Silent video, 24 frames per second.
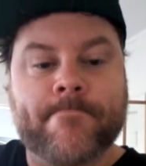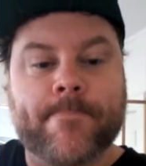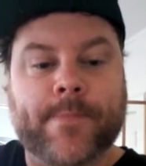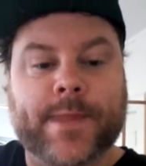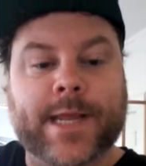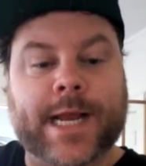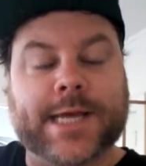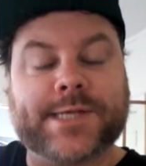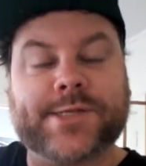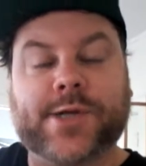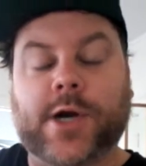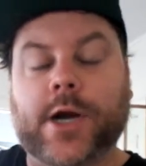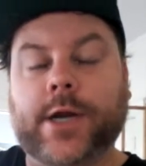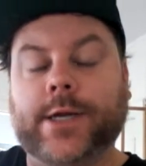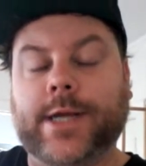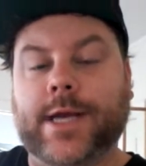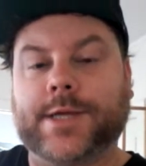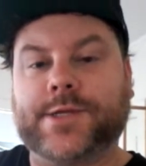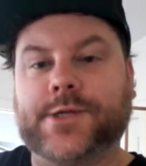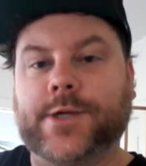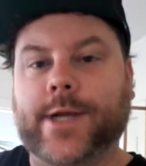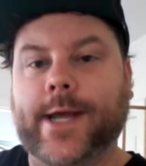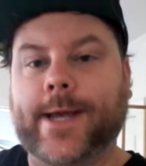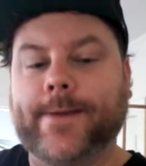that I started
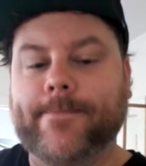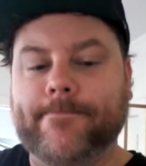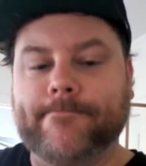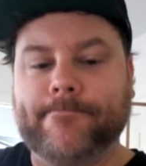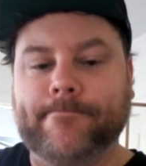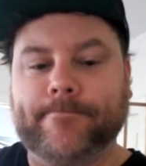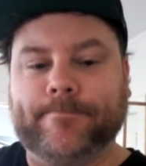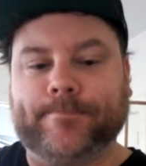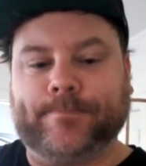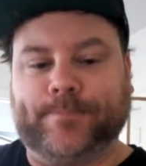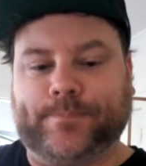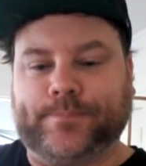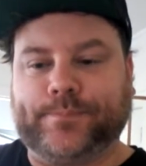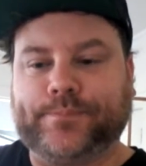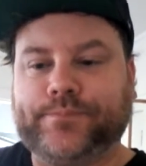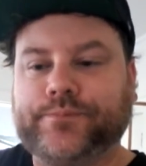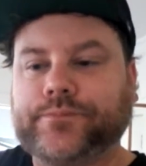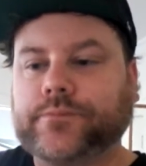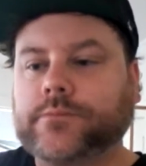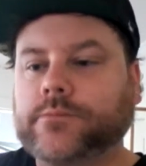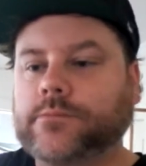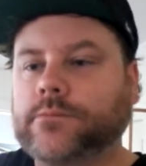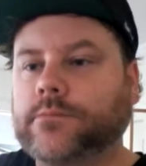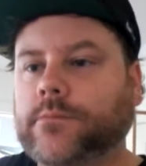yesterday.
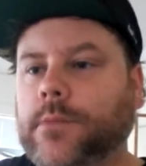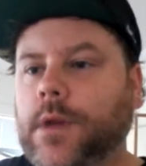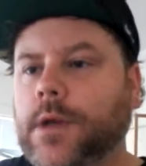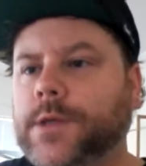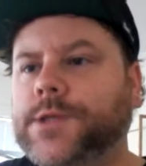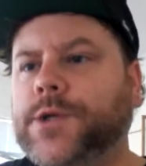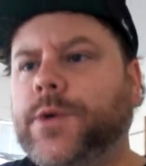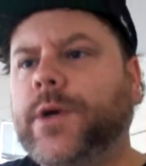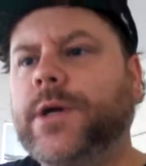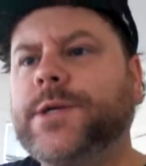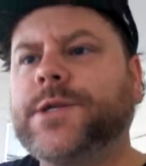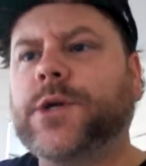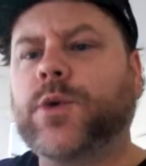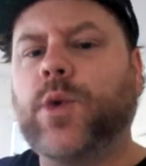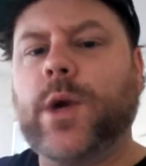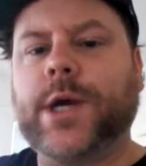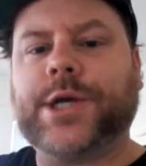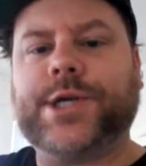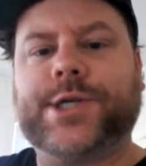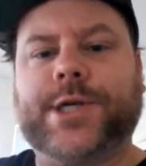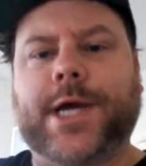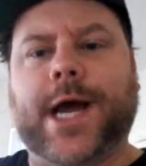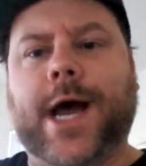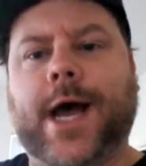So here's a
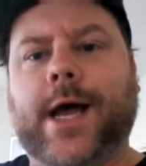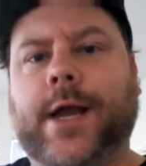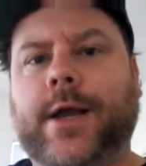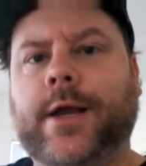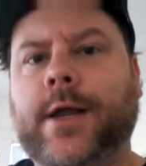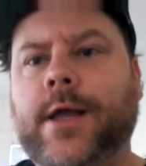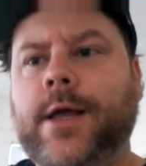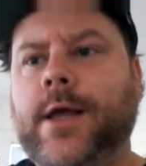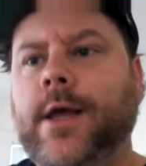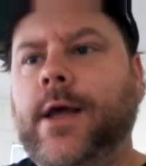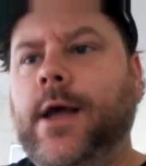quick shot